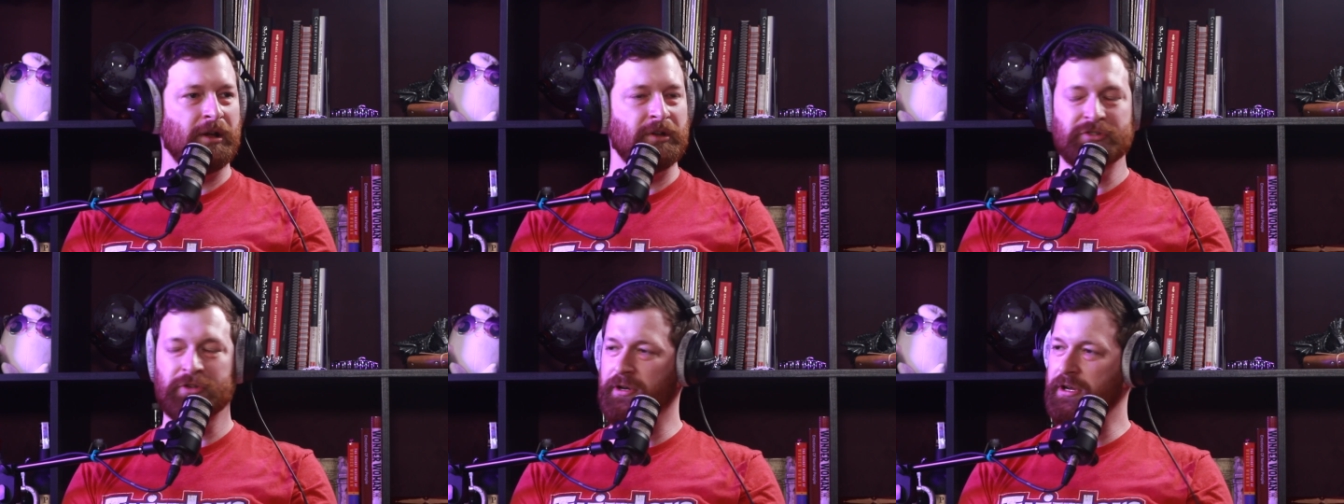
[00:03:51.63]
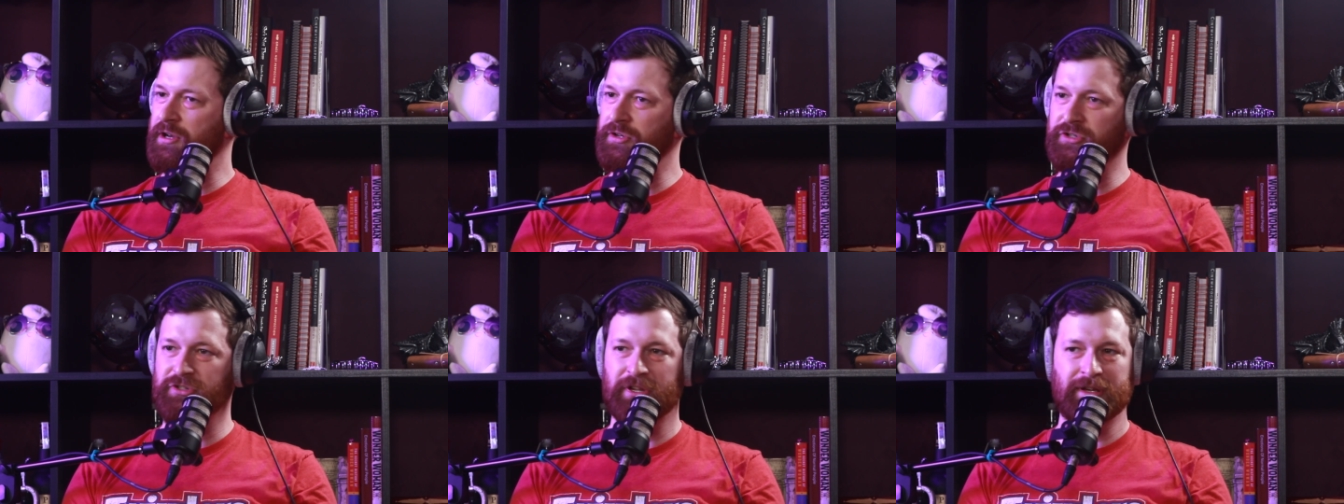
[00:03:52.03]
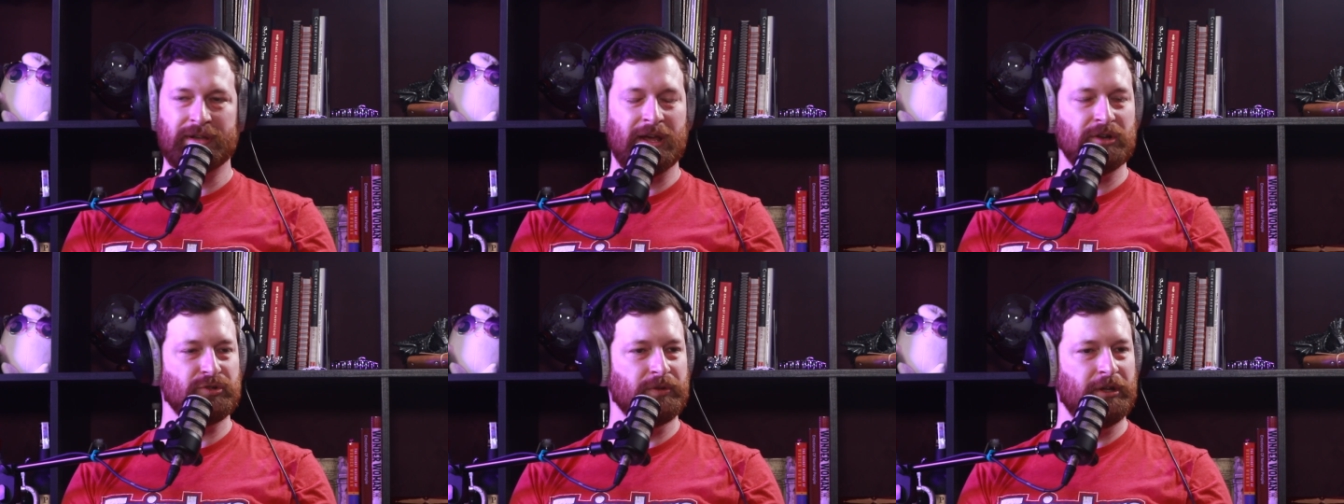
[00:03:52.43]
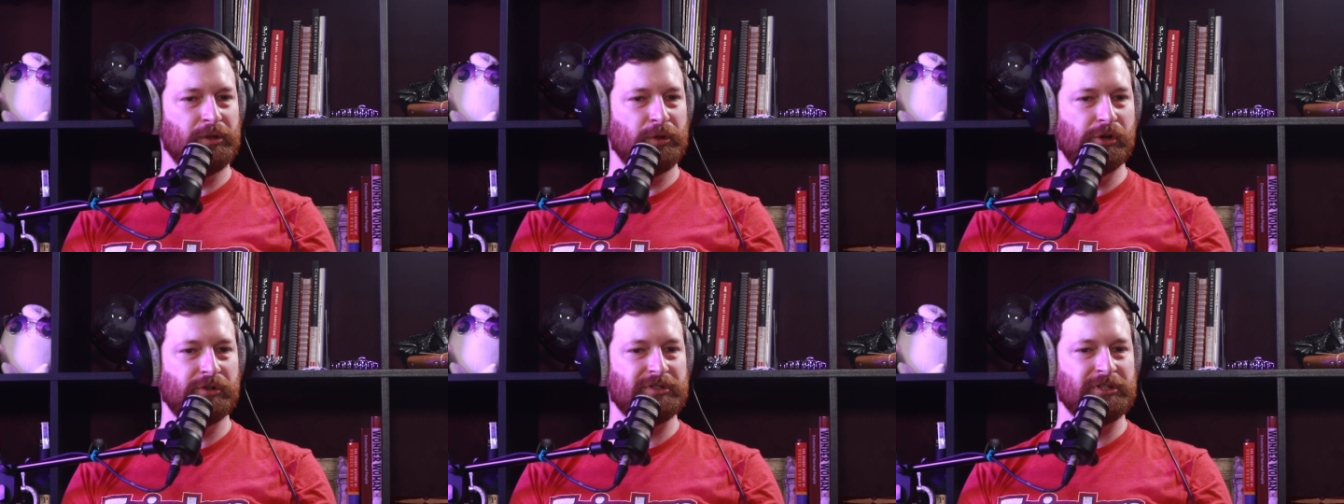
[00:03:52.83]
So I kind of just like naturally
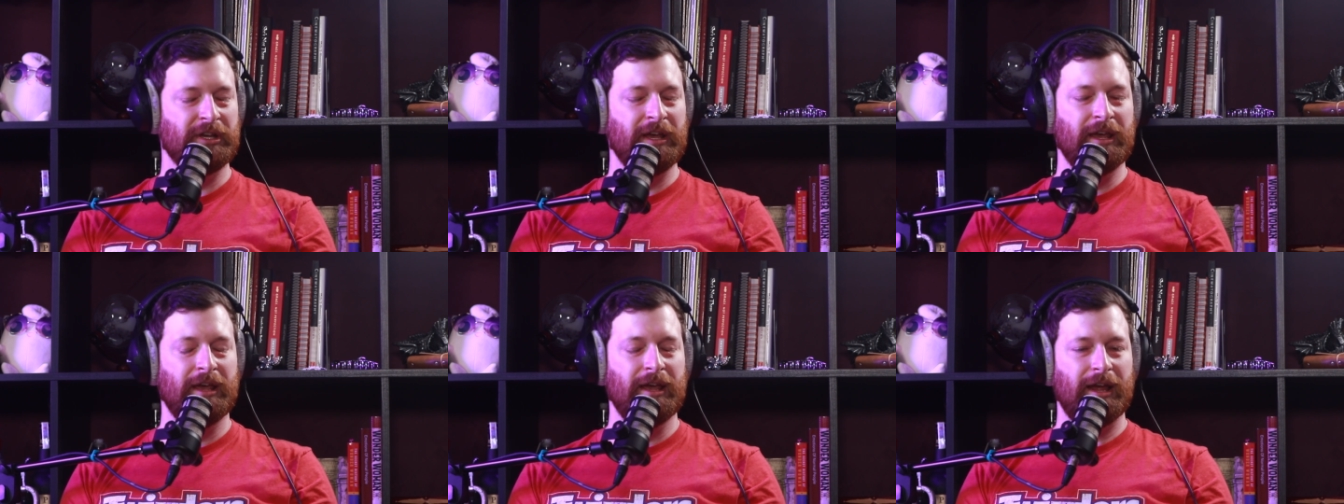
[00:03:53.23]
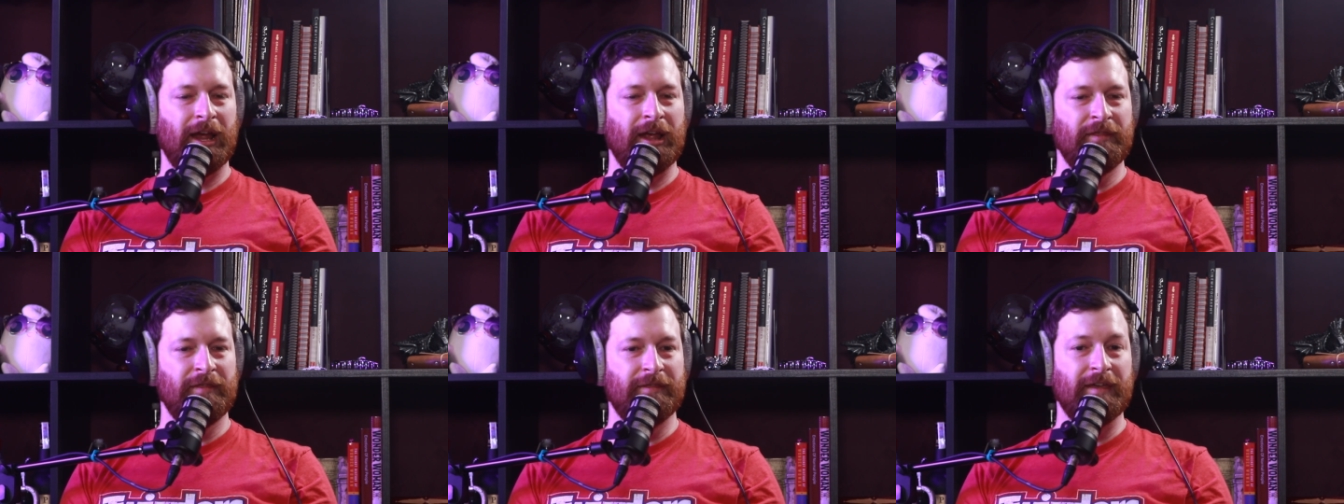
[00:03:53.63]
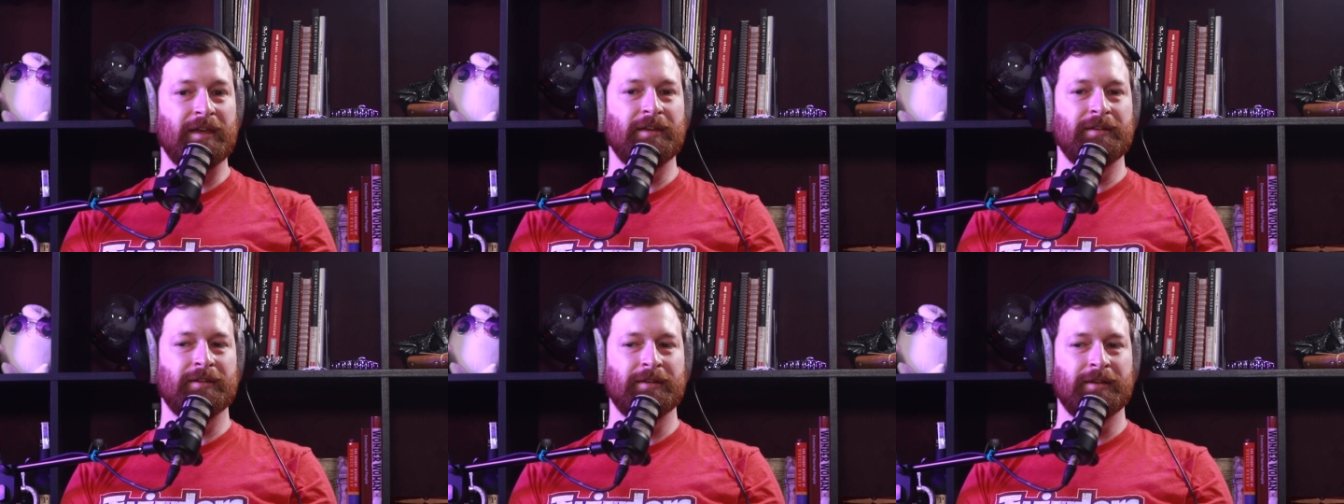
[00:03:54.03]
looked. And then